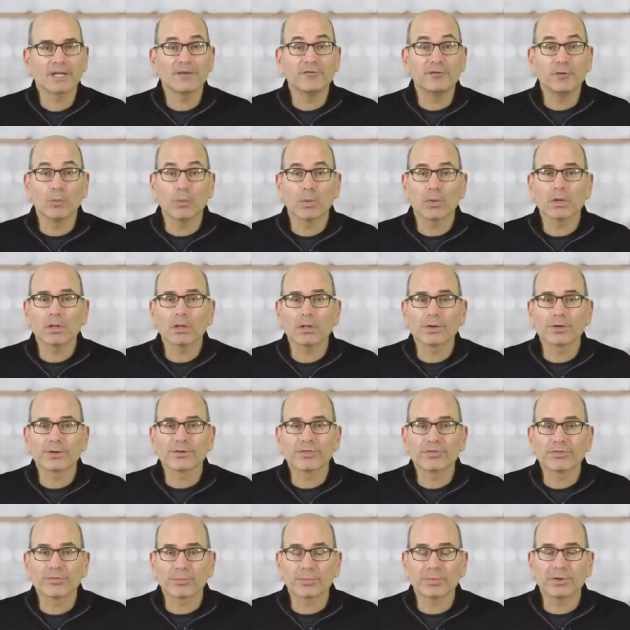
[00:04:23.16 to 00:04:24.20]
If you want to learn
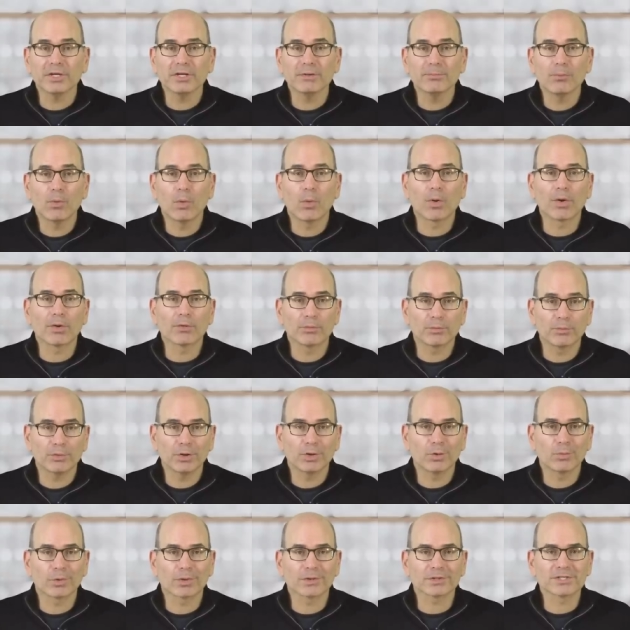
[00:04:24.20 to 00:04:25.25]
three more
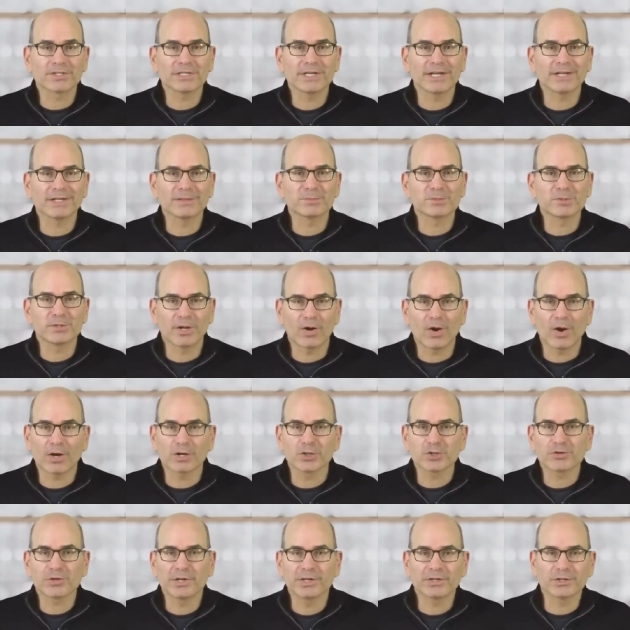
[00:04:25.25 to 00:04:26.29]
real world setups that
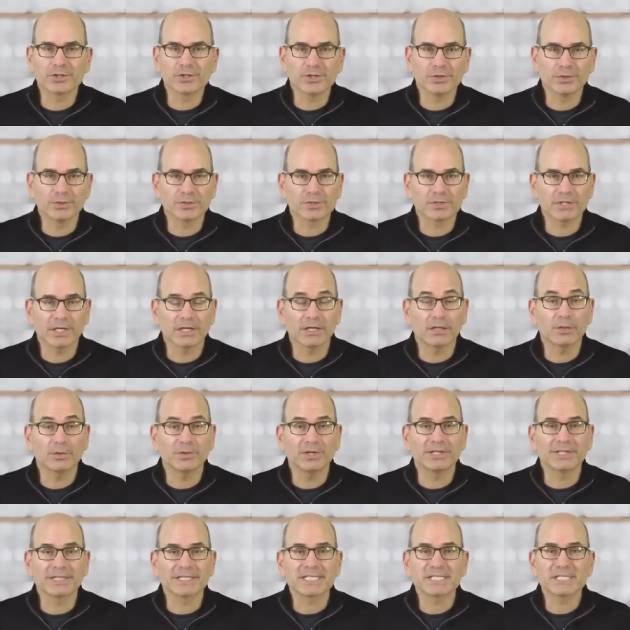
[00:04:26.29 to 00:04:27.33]
our traders use,
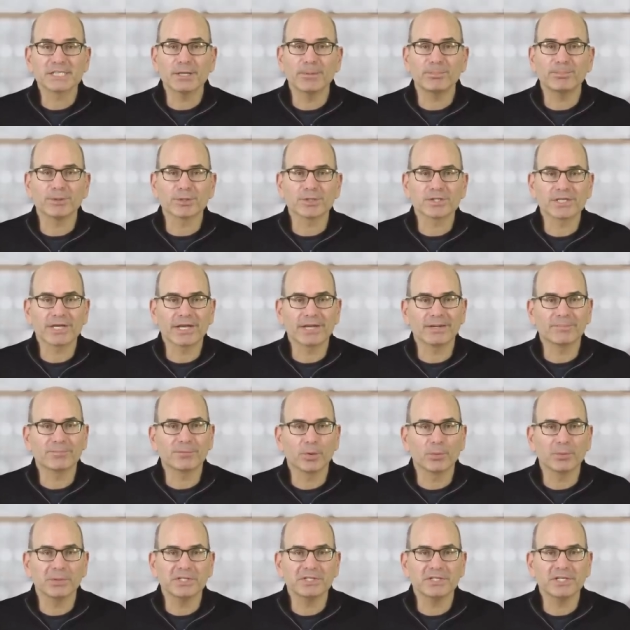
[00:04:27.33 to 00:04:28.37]
including the simple setup
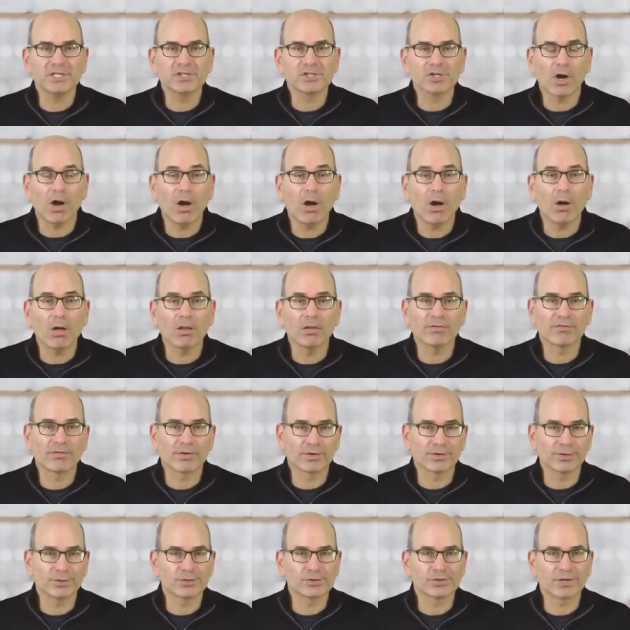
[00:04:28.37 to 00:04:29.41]
that we teach all of
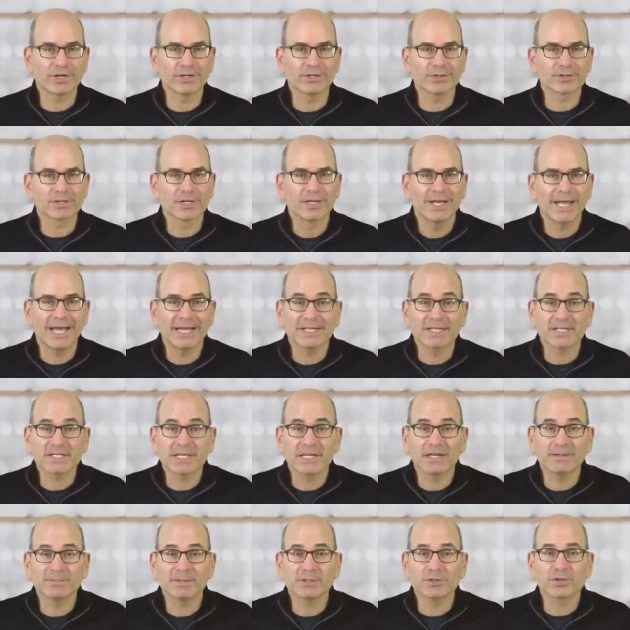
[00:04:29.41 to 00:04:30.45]
our new traders, and the
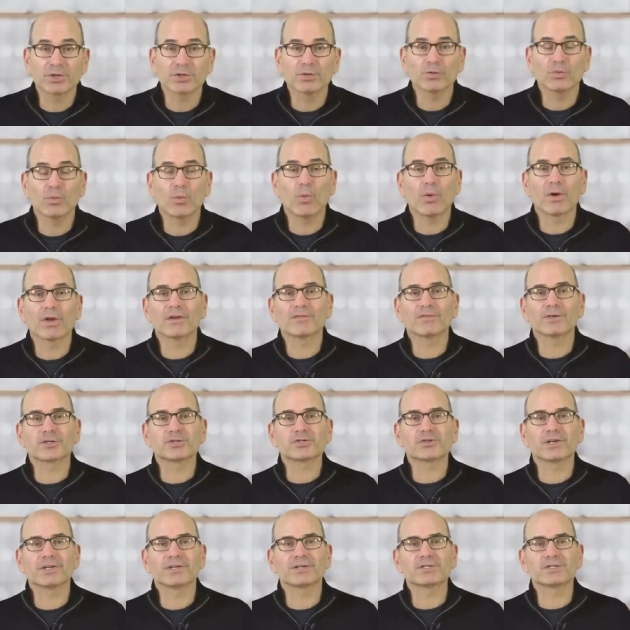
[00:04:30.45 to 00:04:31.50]
setup that turned one of our
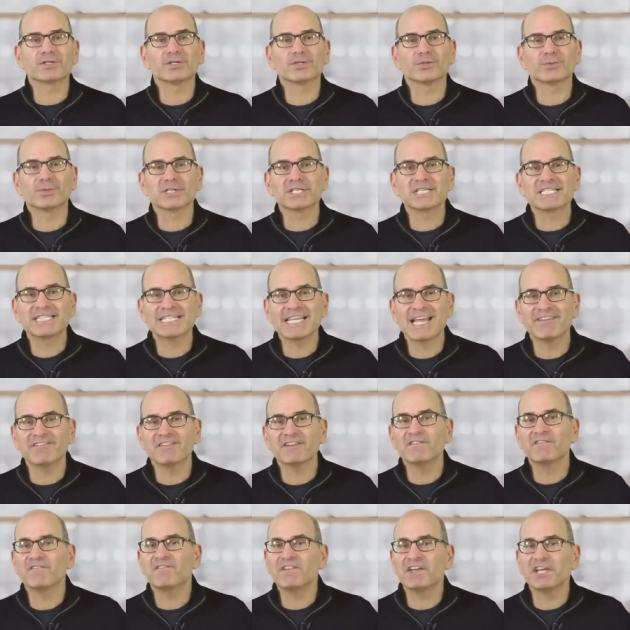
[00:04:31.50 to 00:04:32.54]
traders into a
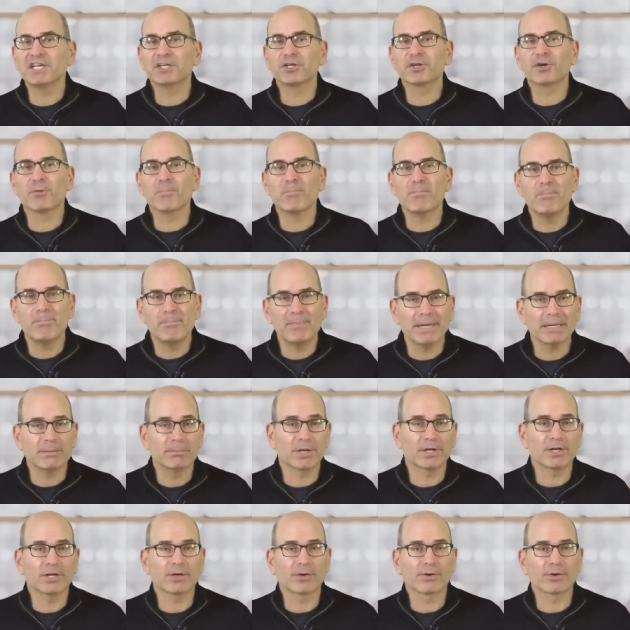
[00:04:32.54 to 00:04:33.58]
seven figure big
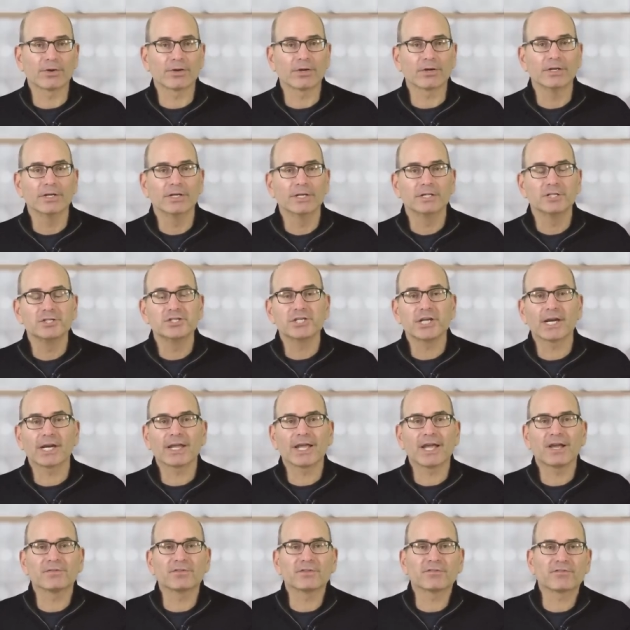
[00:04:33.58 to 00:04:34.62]
money earner,
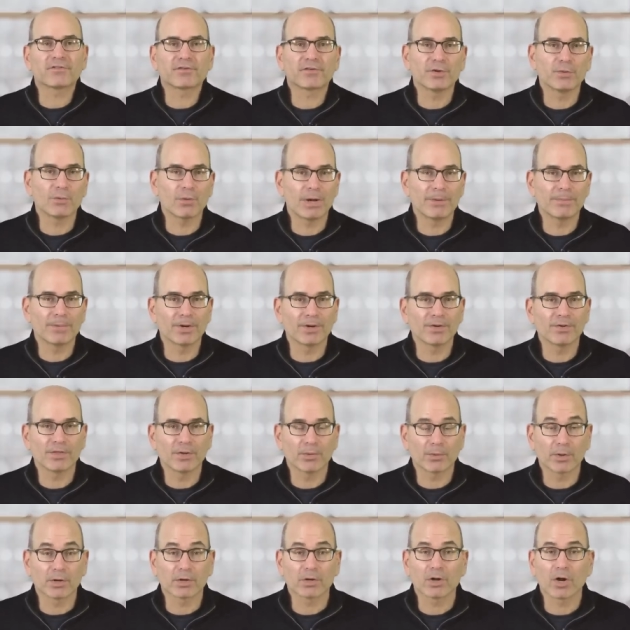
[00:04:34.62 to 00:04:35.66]
check out the free webinar
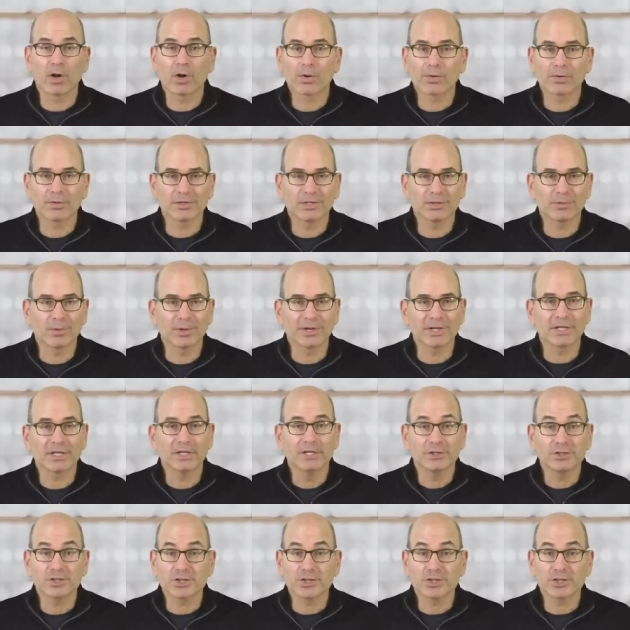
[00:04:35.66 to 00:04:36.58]
that we're currently running.